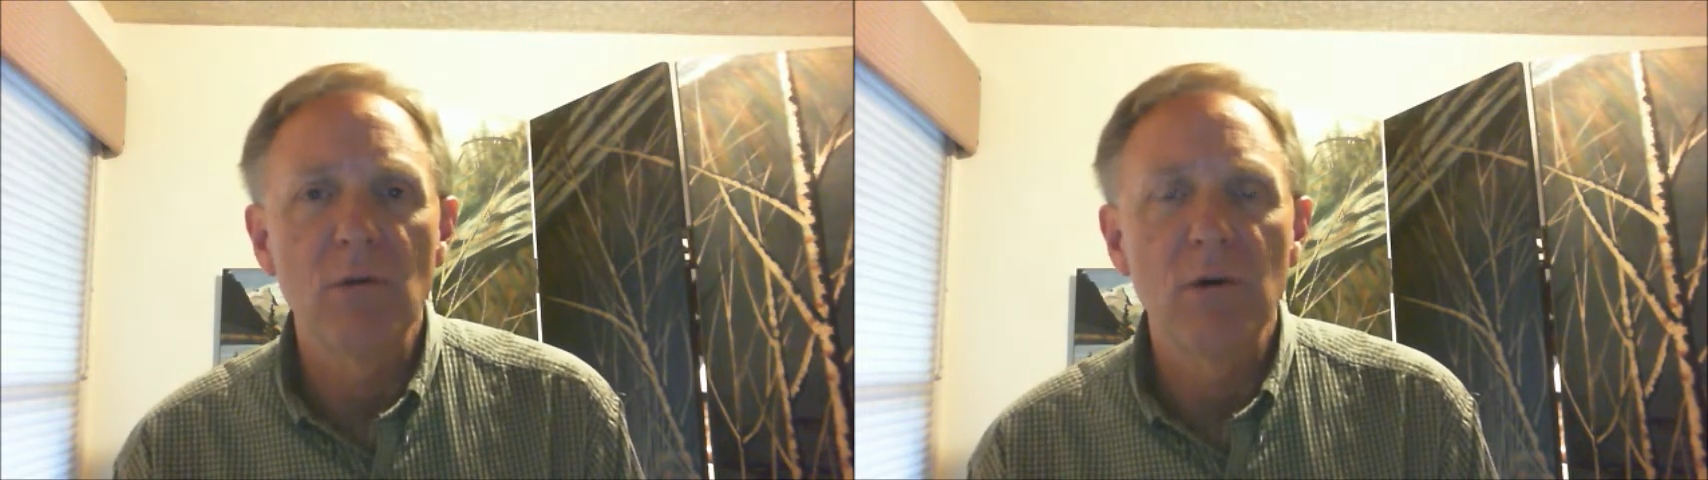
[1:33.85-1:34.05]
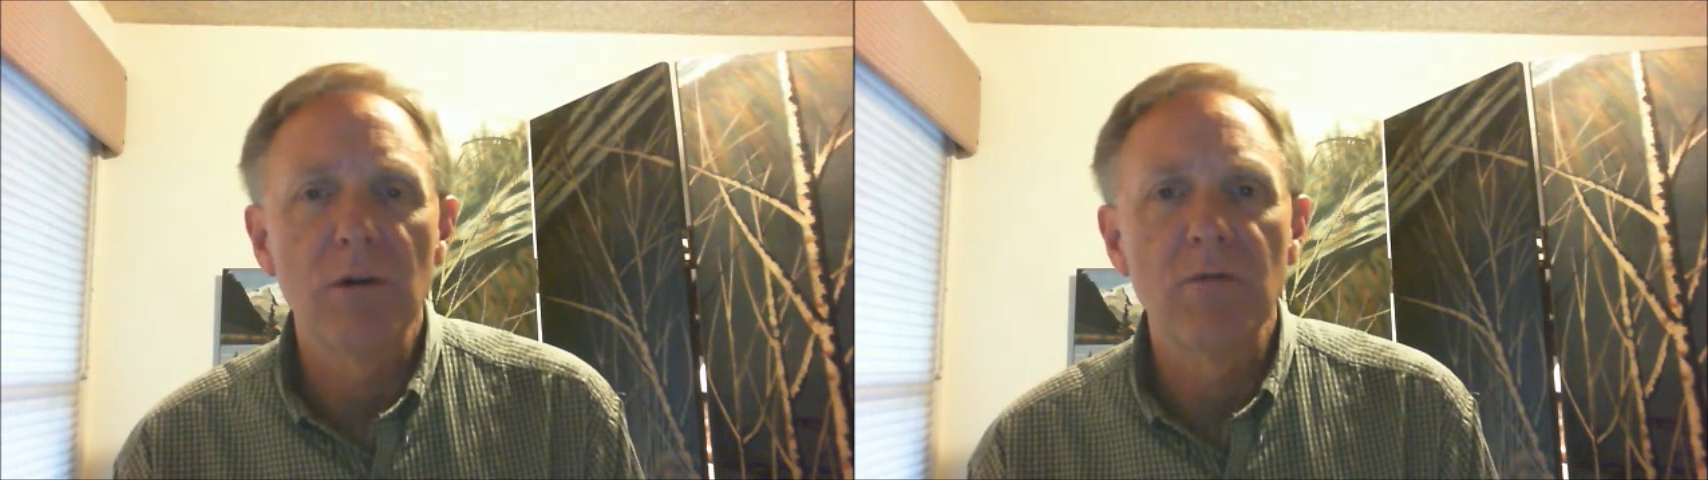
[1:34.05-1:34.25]

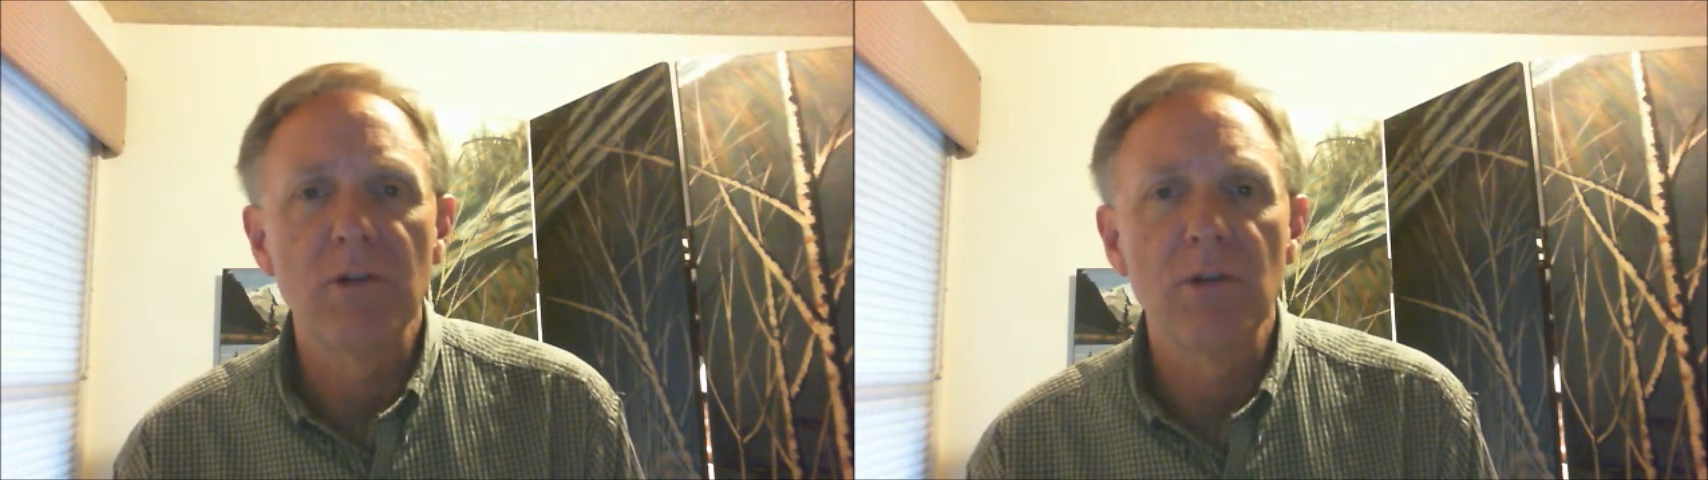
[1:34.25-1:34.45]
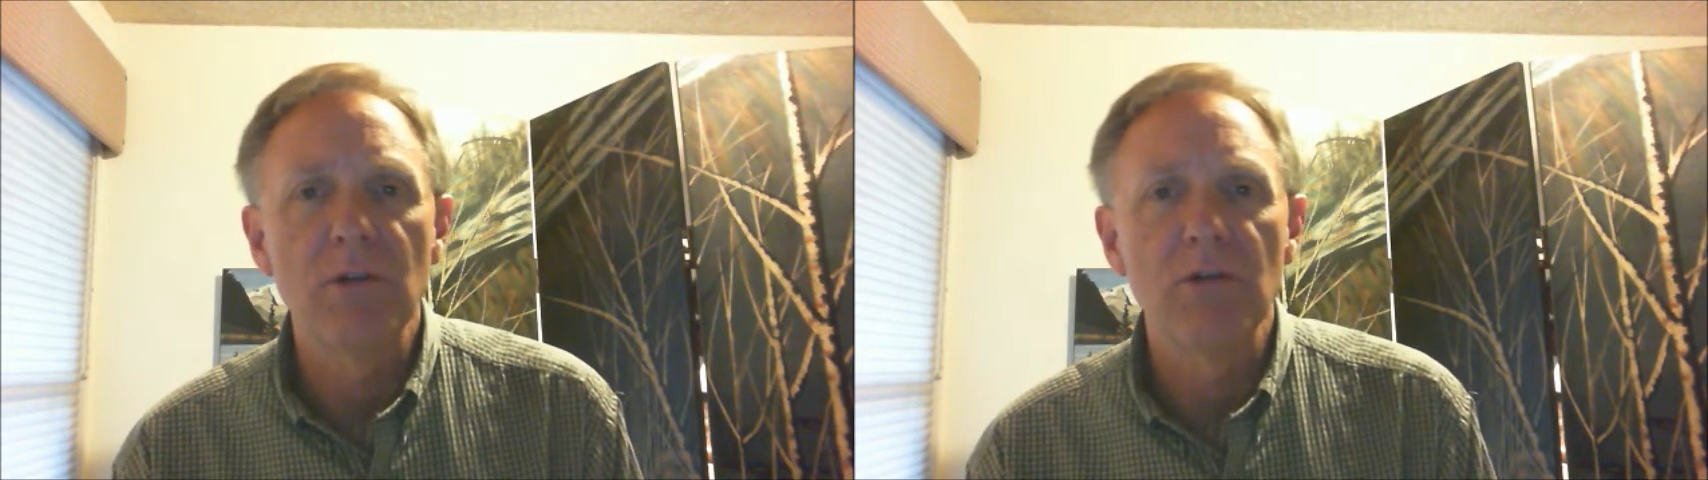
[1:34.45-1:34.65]

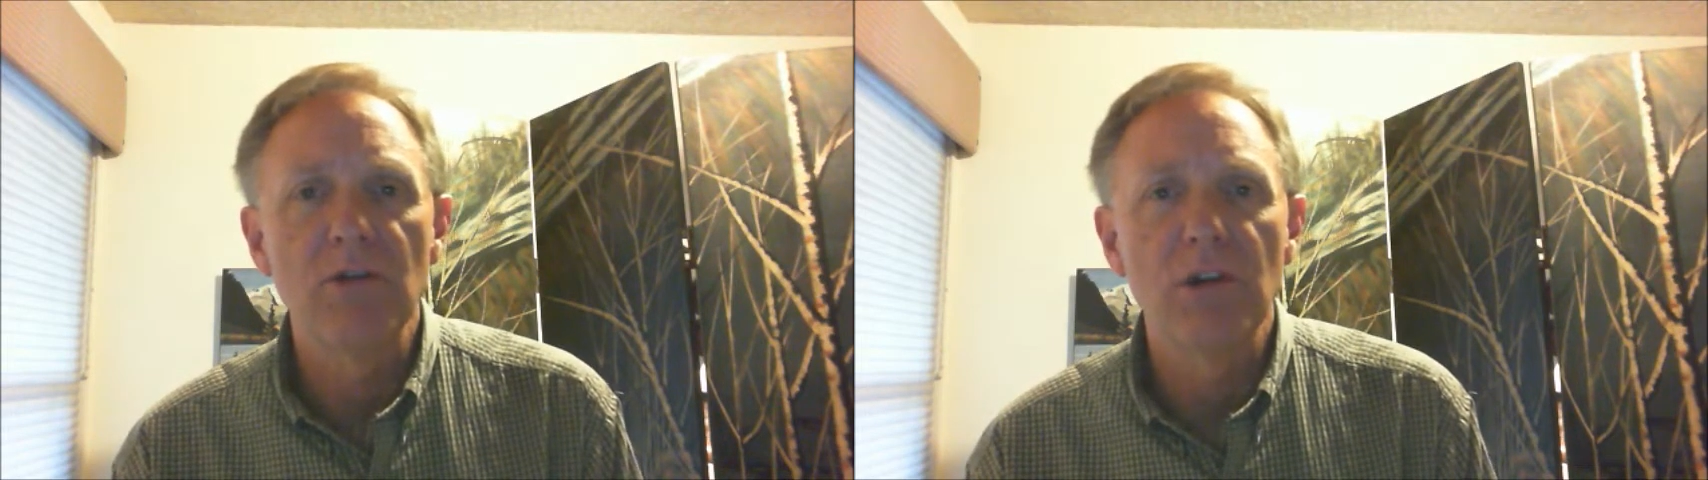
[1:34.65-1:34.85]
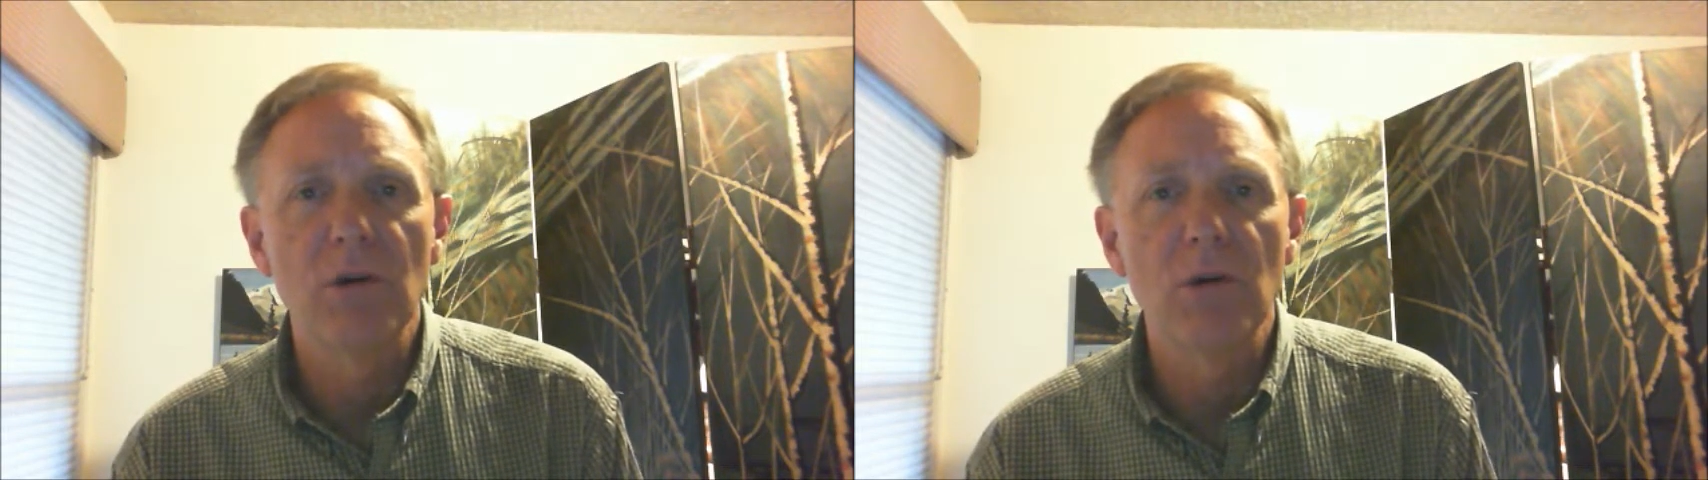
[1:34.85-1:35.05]

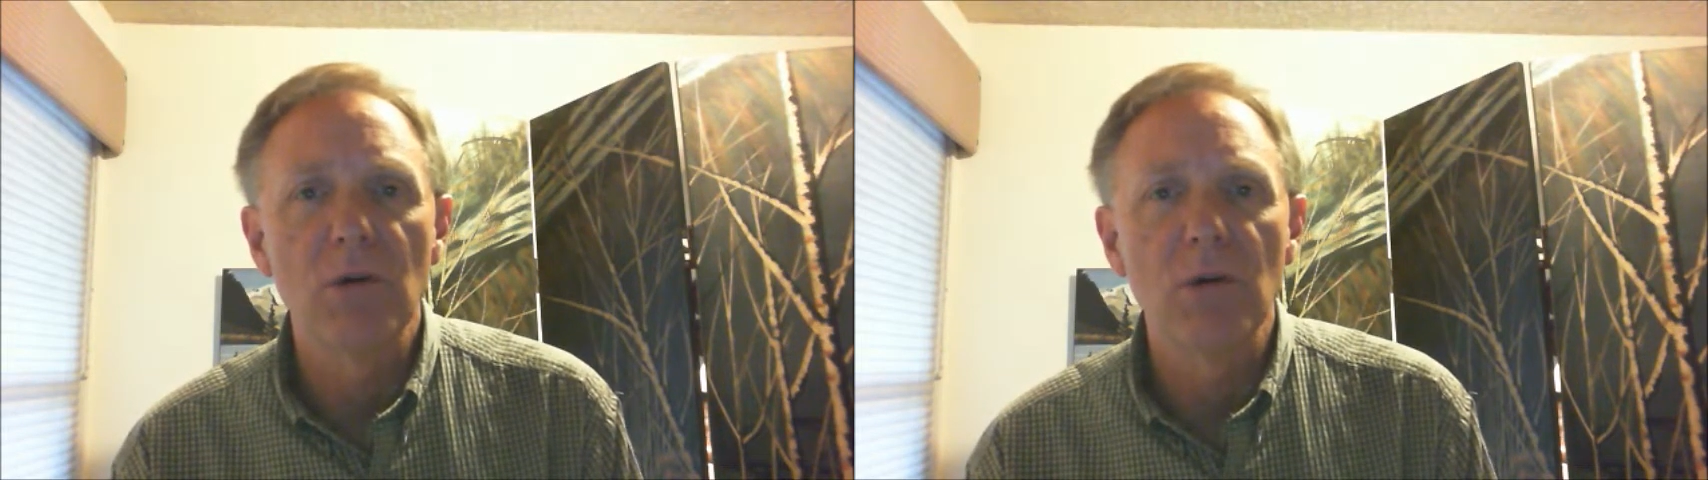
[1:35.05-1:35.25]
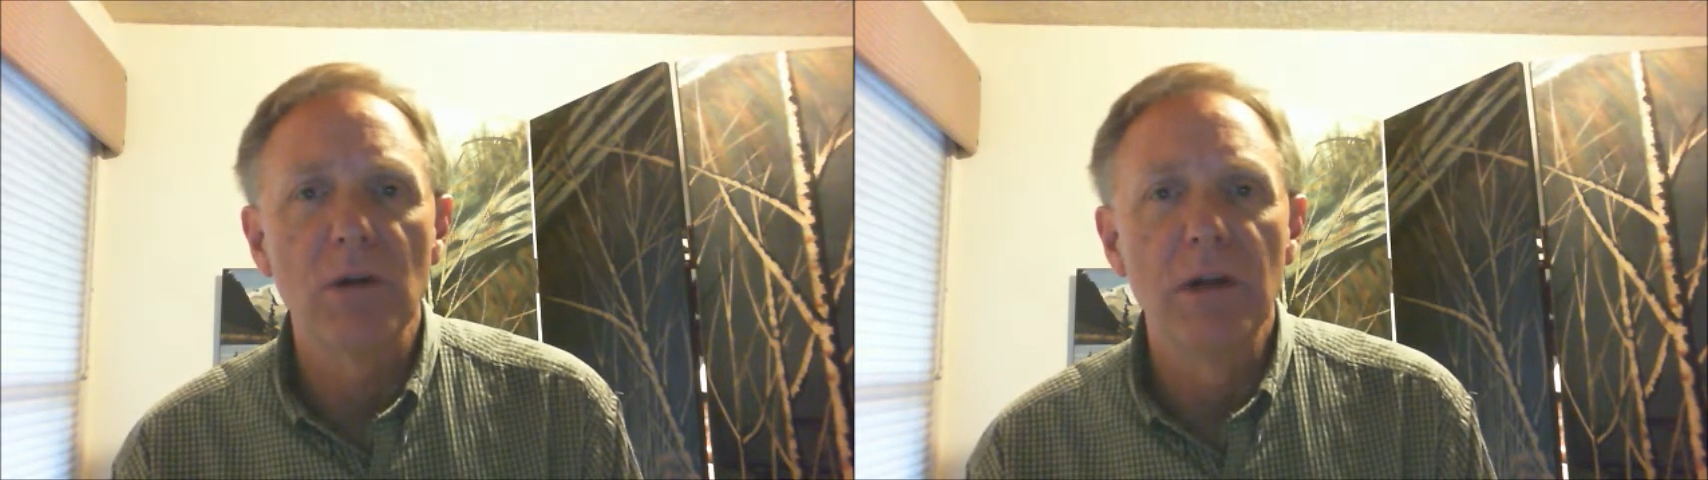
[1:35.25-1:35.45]
worldviews, the
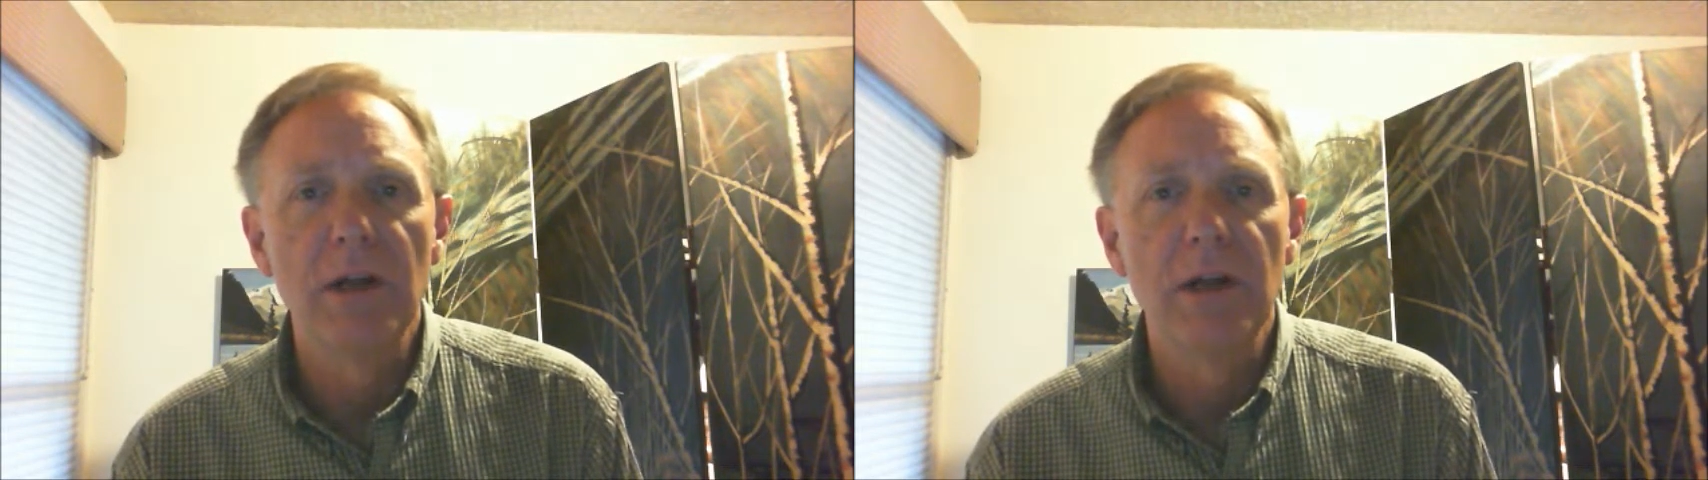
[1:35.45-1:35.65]
goal